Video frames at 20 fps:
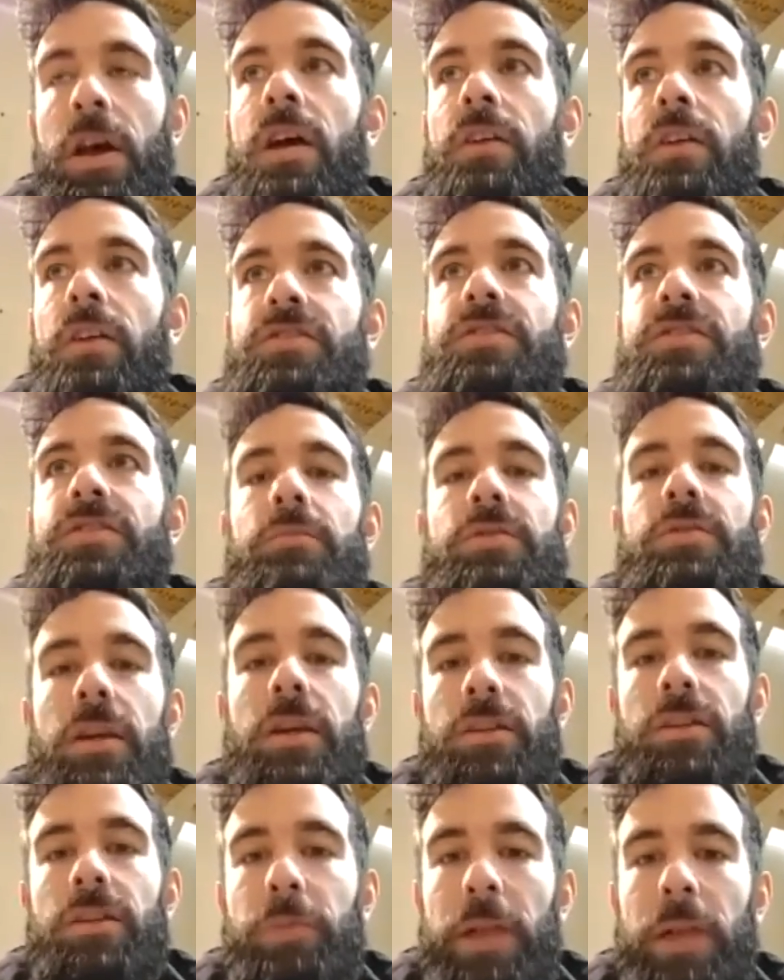the
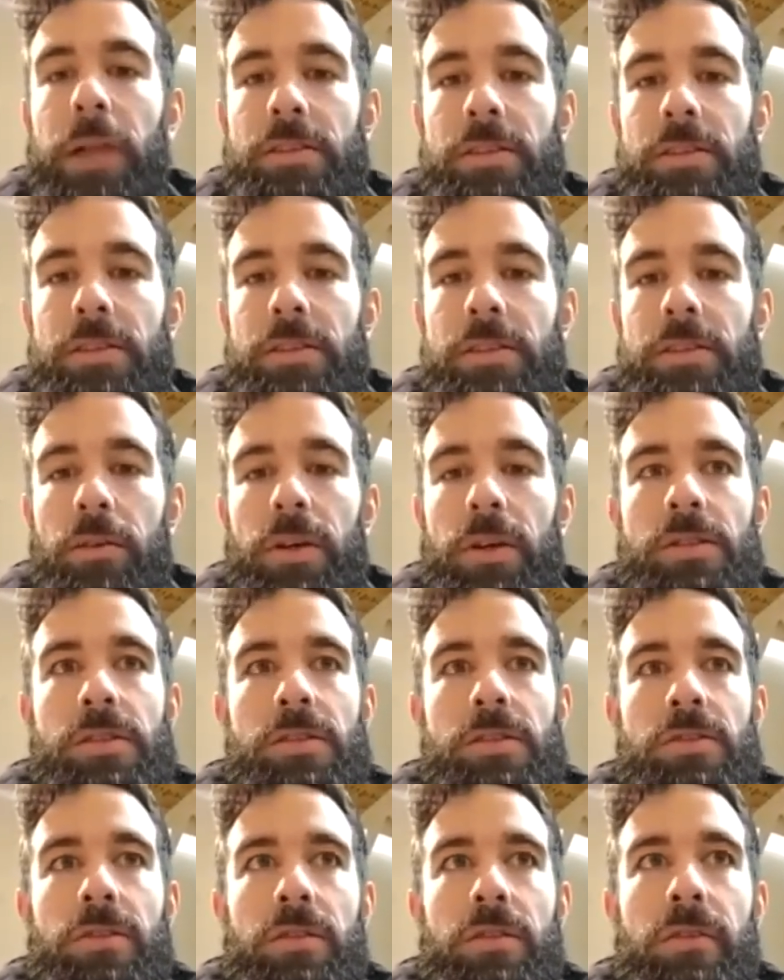subject of plastic waste
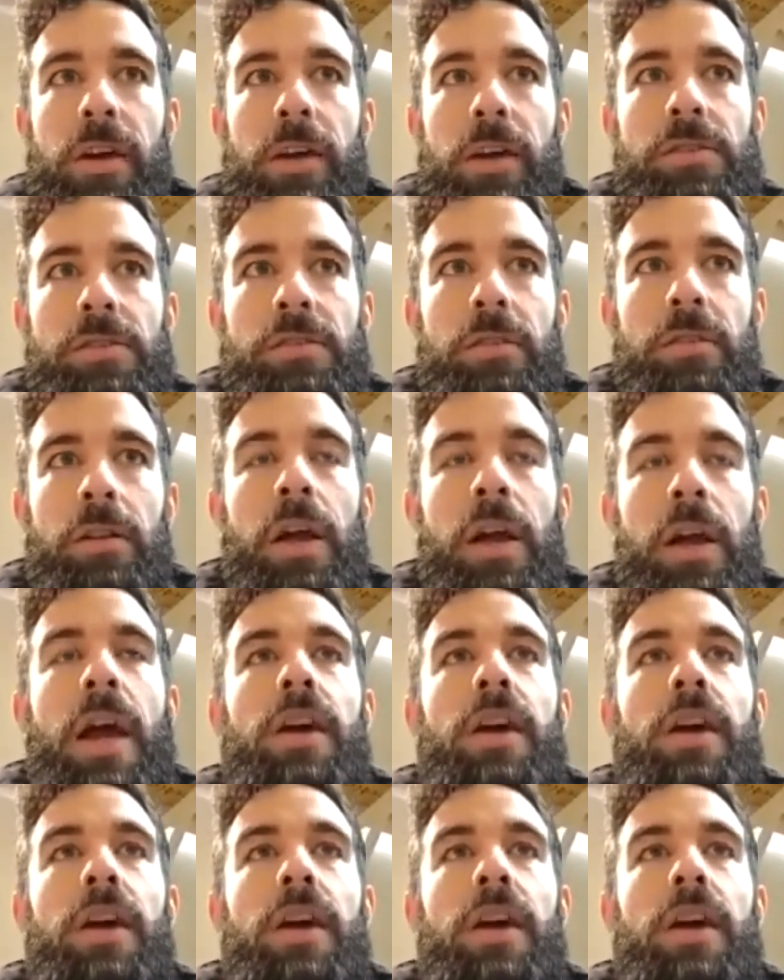is universal.